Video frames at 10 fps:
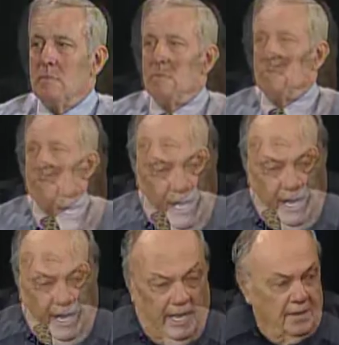And
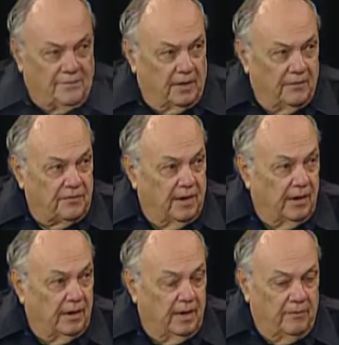I had to find
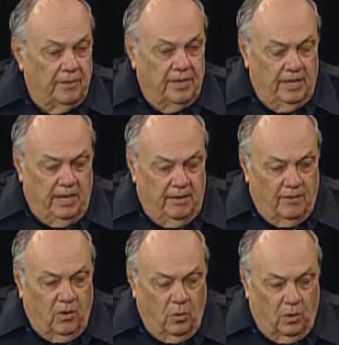fire. And we didn't have
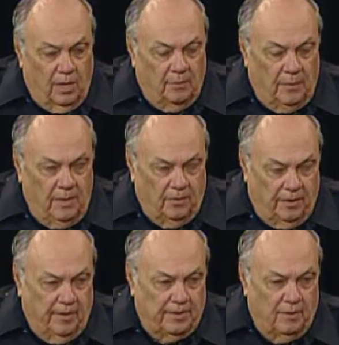a whole lot of people
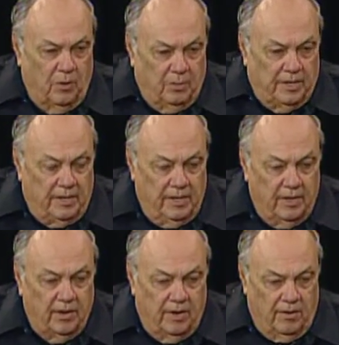there at the moment.
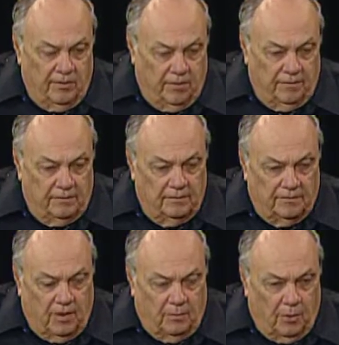We had other
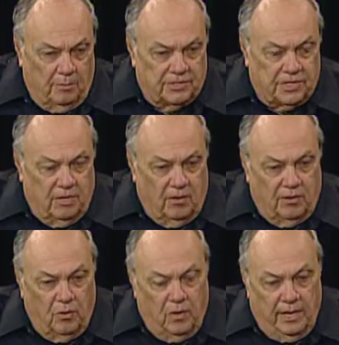fire departments
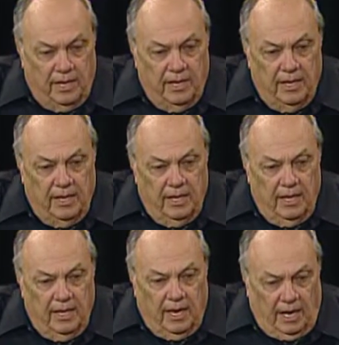on the way.
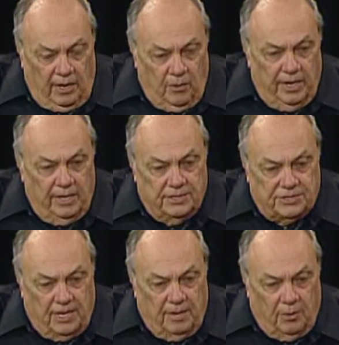And I went
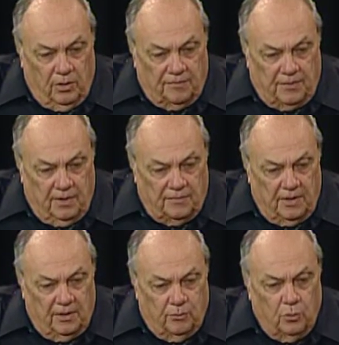inside, broke a
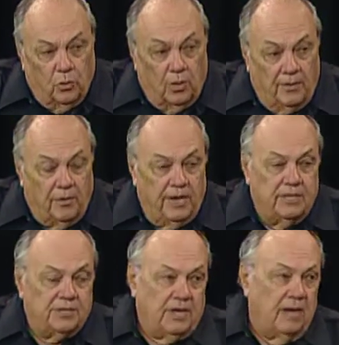firefighter rule. I went
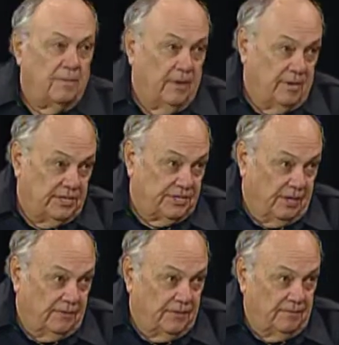inside by myself.